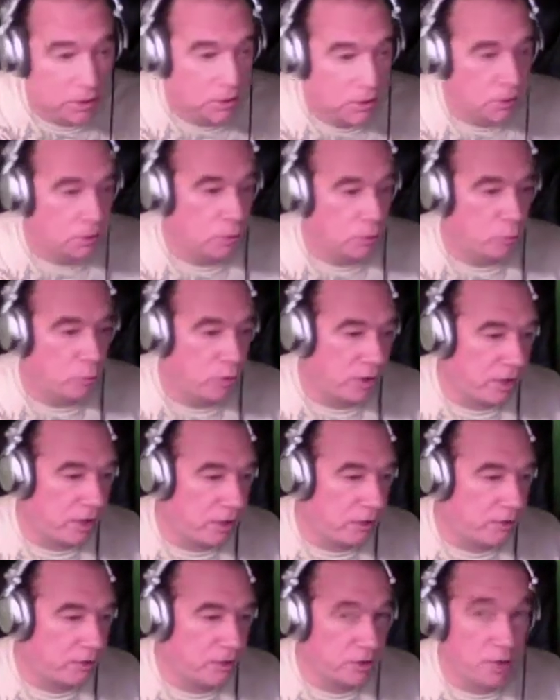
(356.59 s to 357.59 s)
where
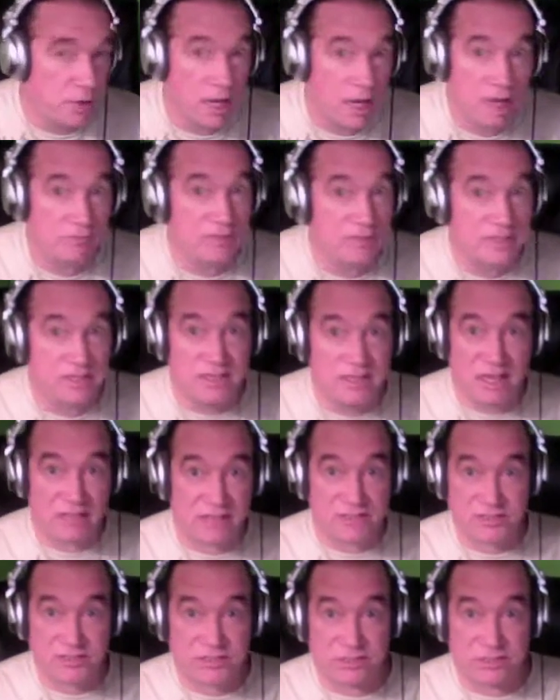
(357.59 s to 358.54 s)
you have to guess